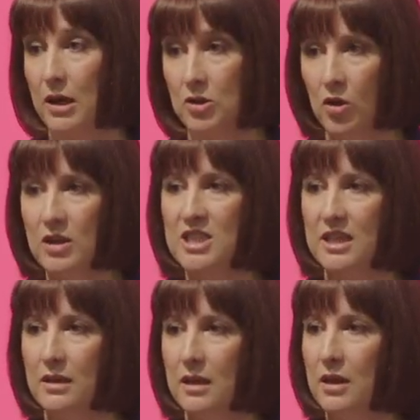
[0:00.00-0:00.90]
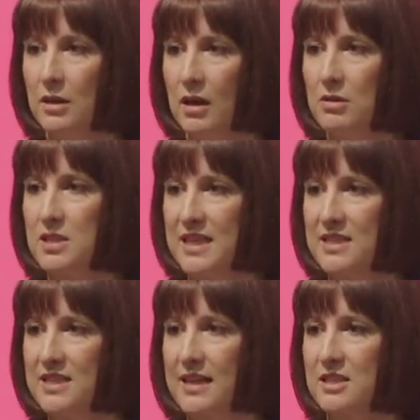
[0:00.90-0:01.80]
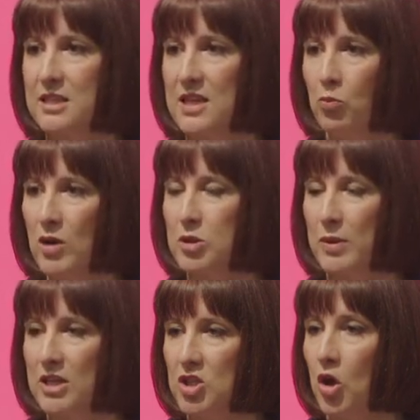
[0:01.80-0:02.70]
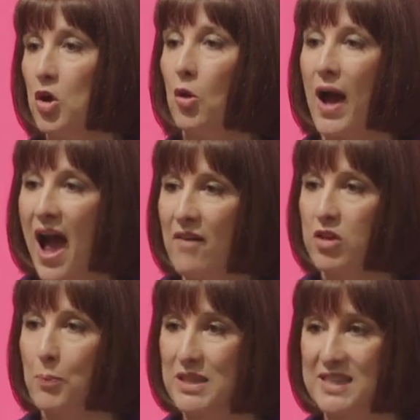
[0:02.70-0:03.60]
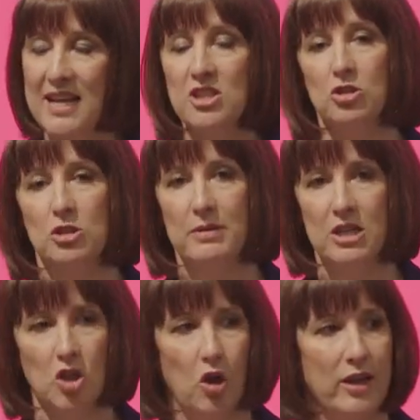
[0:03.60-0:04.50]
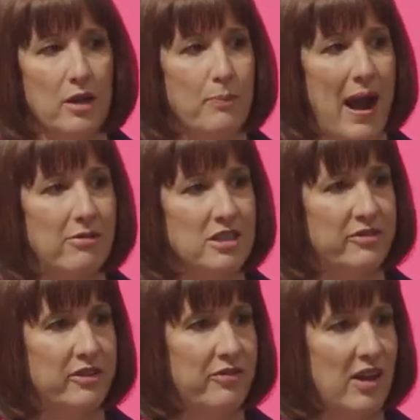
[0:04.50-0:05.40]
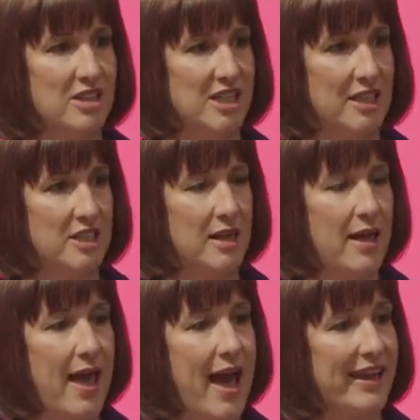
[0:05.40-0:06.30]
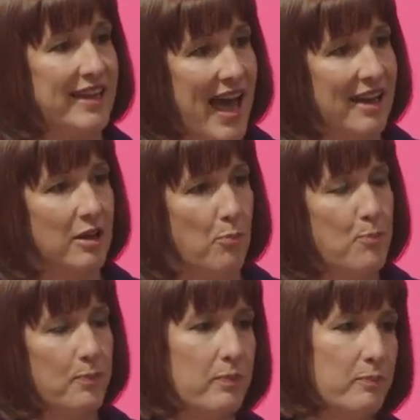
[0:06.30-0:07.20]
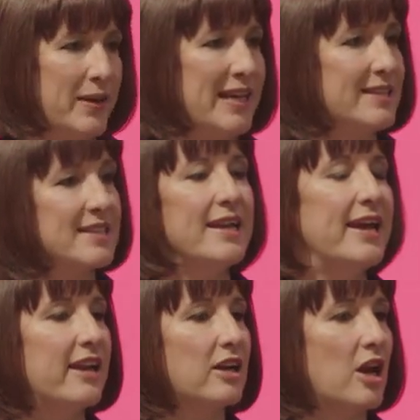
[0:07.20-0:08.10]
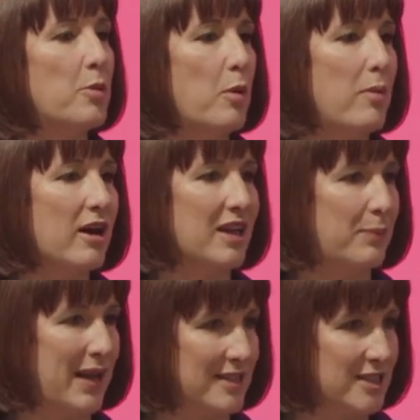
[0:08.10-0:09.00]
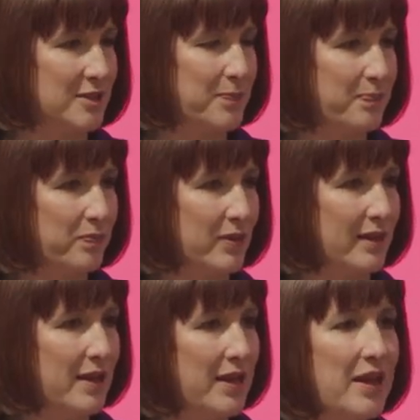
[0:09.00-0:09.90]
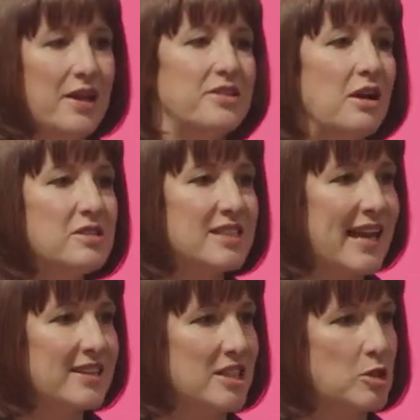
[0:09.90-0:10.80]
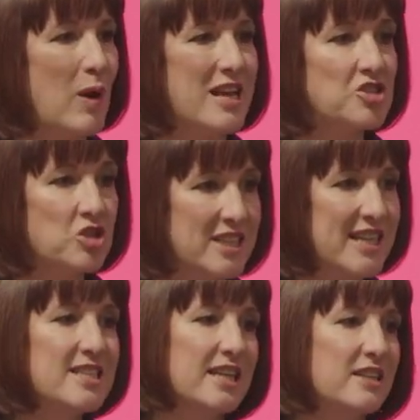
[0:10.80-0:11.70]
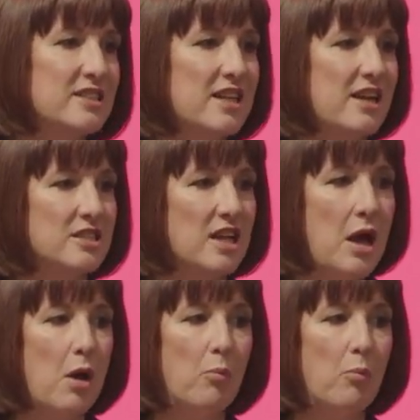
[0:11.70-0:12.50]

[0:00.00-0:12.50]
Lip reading: acknowledging those in sectors in which we enjoy or have the potential to enjoy comparative advantage and can compete in a global marketplace. Those sectors where strategic concerns